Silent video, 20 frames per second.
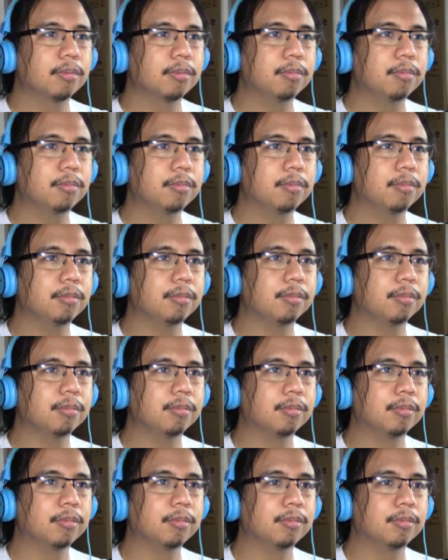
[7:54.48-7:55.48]
Hmm.
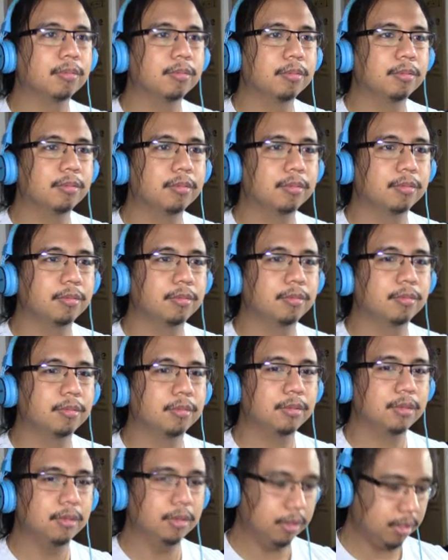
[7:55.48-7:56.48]

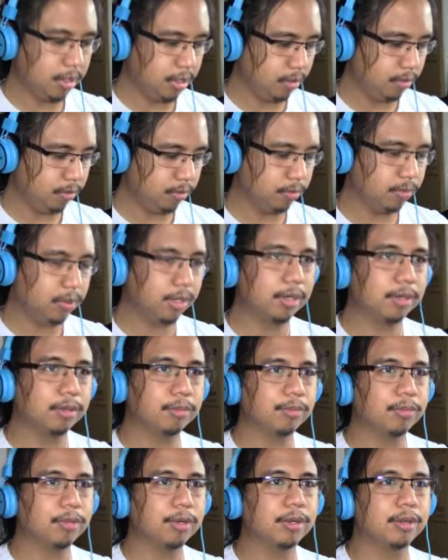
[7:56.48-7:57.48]
Okay, why not?
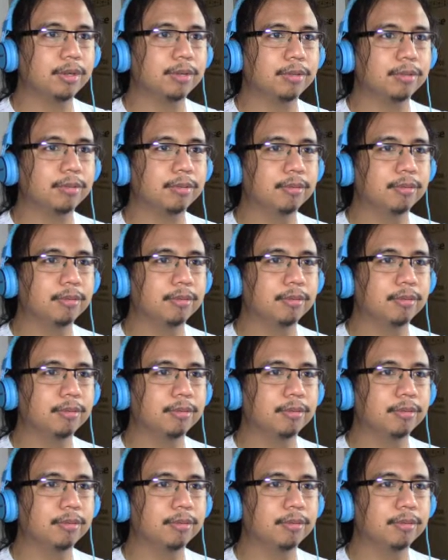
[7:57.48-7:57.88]
Put it on.